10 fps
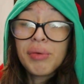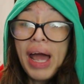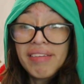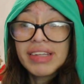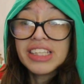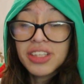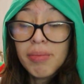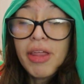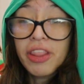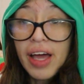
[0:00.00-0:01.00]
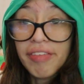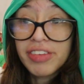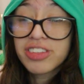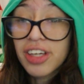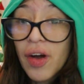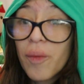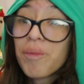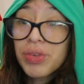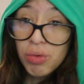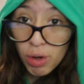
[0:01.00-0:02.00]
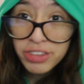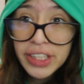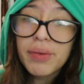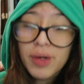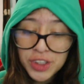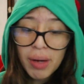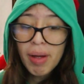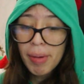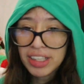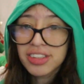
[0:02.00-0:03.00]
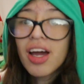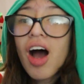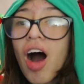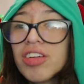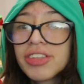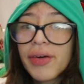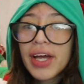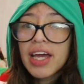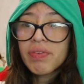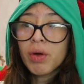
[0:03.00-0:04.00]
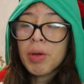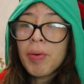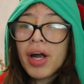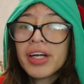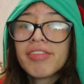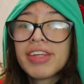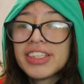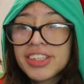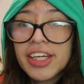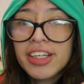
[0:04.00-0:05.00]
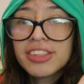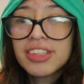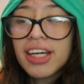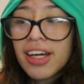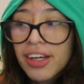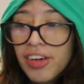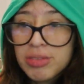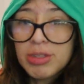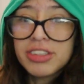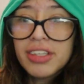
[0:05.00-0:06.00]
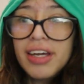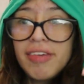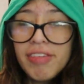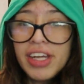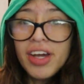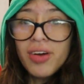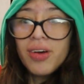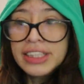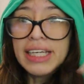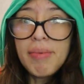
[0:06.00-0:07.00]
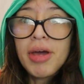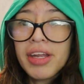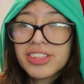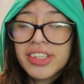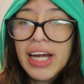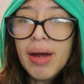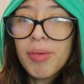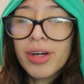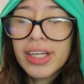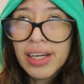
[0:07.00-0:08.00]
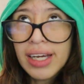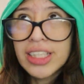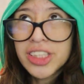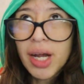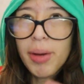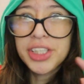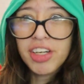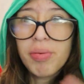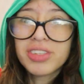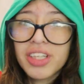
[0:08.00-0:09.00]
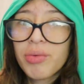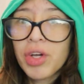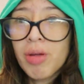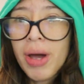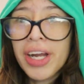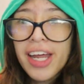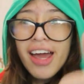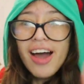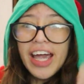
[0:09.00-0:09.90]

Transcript: I have less than a month left, so we'll see. We'll try my best. Also, if you want to be part of this year's Christmas video, DM me on Instagram or look at Instagram. I should have posted a reel about it.